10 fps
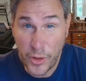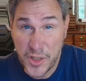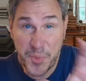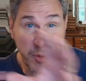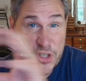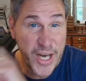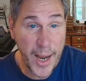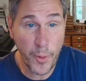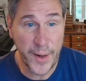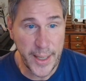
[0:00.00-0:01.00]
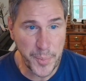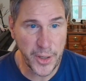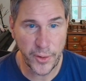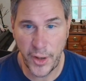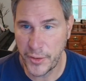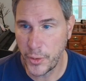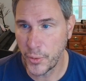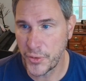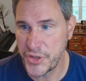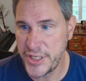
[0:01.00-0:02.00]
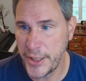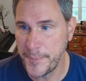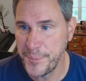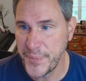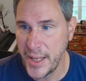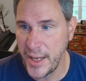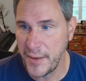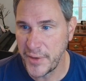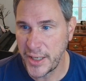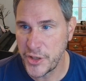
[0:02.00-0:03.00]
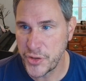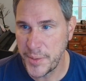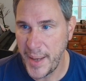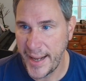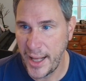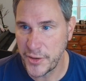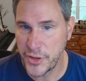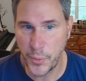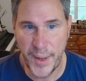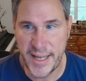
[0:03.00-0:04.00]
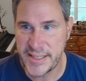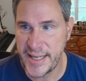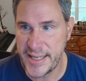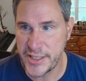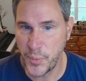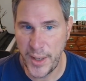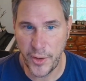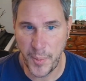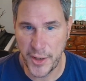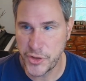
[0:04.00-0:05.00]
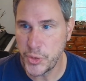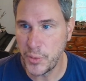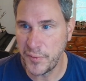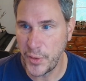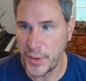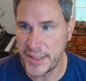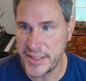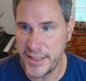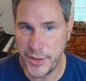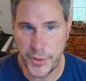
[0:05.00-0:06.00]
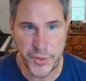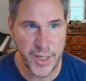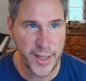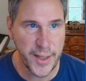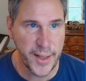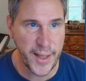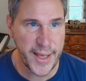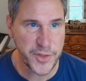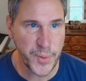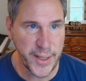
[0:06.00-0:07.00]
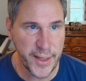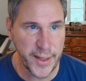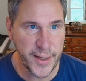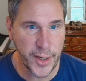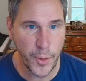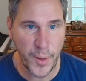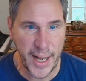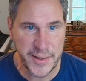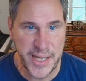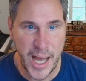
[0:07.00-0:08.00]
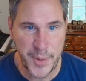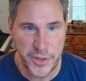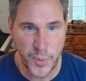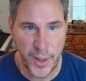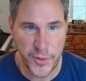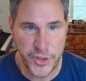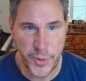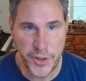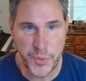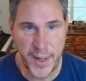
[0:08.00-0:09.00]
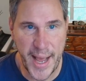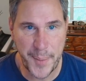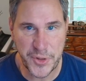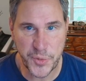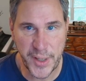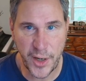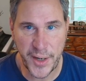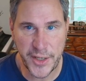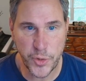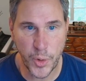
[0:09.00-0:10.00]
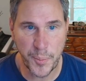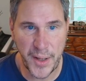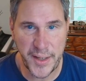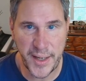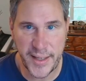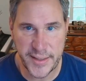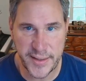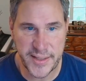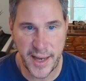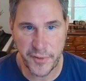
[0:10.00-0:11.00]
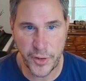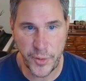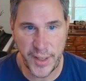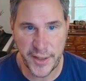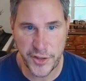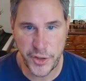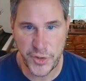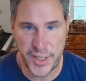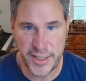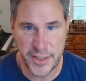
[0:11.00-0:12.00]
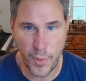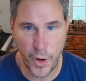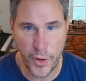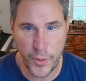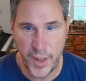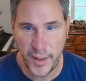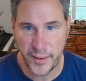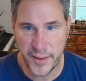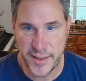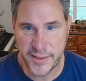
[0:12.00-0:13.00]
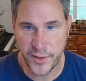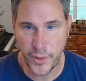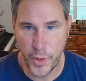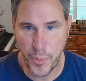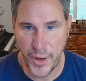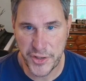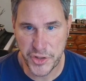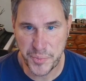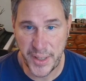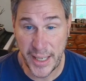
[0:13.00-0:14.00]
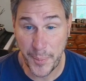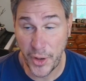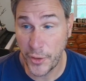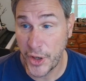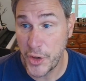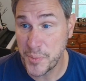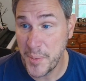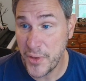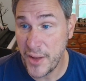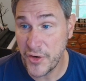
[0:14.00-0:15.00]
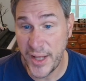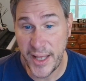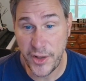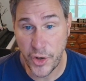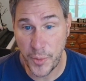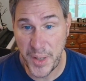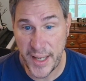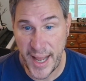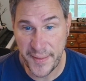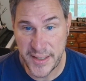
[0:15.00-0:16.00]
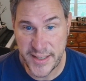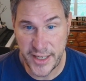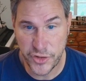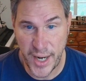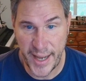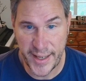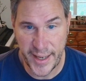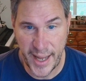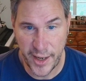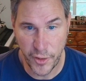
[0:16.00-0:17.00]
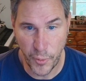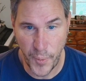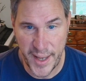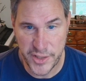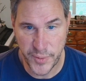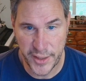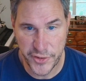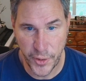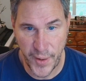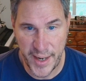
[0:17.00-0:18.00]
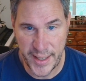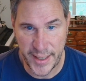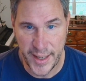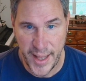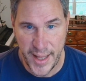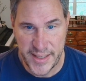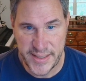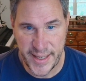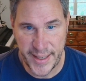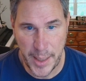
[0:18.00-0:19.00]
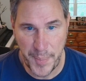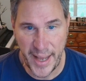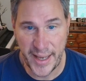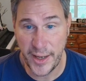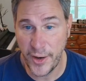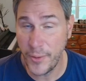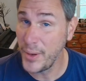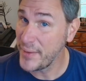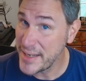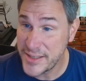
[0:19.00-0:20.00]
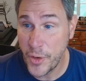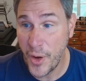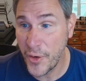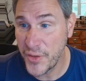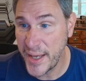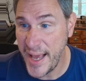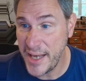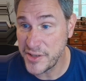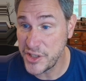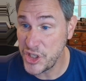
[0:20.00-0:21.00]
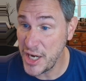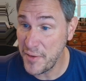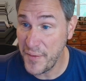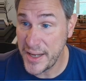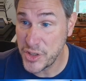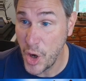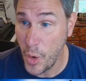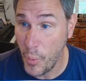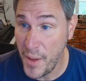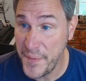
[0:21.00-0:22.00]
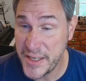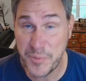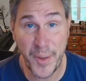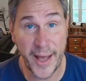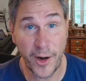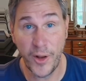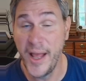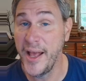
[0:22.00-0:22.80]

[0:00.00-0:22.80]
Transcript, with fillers: It's been showery up here along the northern tier of the country, back out to the west as well. The monsoonal flow continues as we uh, go on out in time as well. So here's what happens. We get on in toward Monday to this afternoon and Tuesday, tomorrow. Look at this little low pressure spinning up along the coast. Remember the other day, European had this thing tracking kind of to the west, retrograding and setting up back here? Well, that's no longer the case. The G F S won this battle.